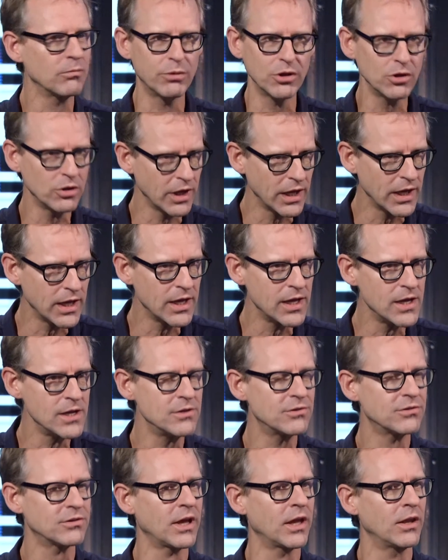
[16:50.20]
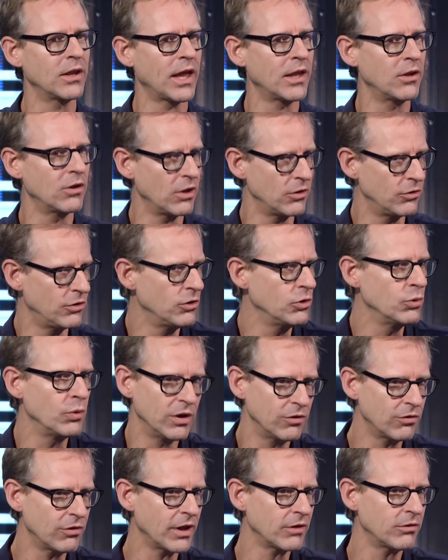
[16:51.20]
Bill Gates and the new
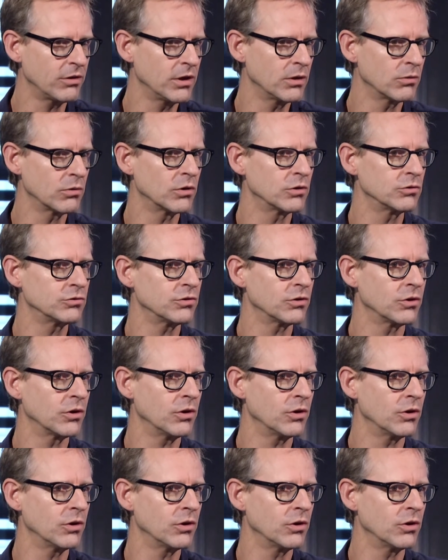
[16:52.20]
internet heroes,